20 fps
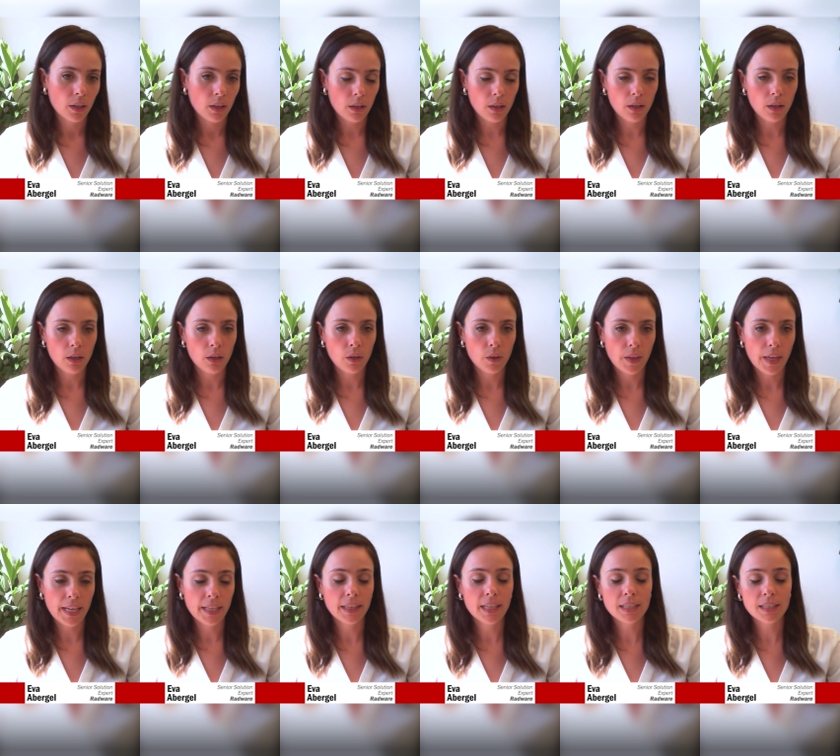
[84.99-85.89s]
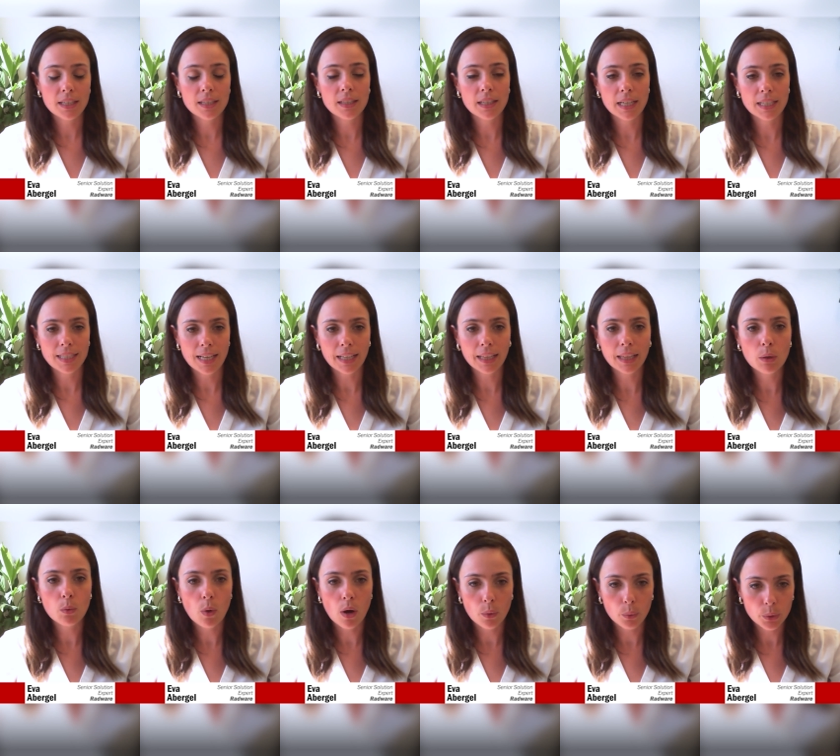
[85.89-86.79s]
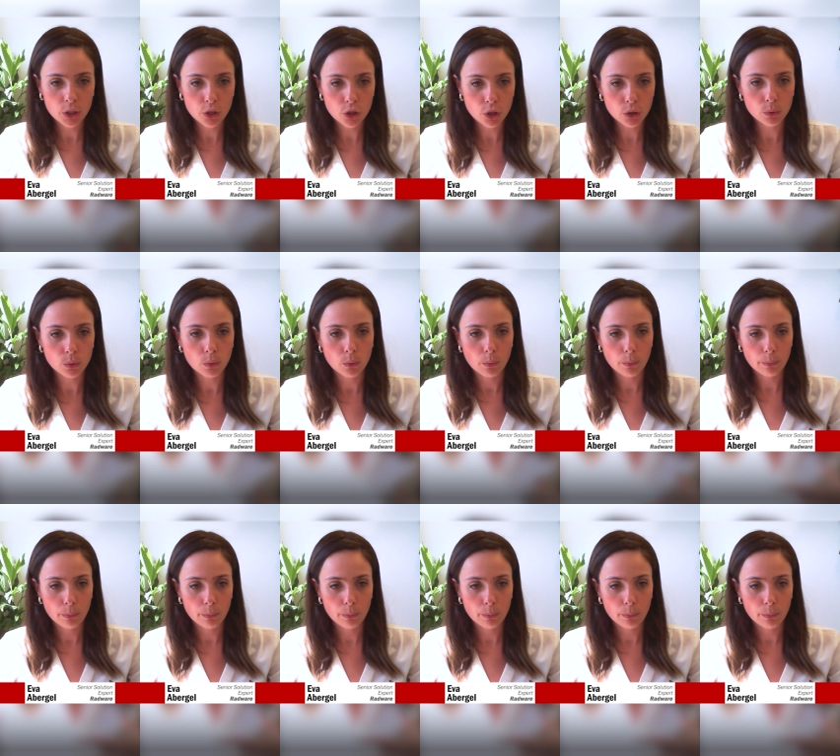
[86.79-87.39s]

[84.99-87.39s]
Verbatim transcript: and this is exactly what we do,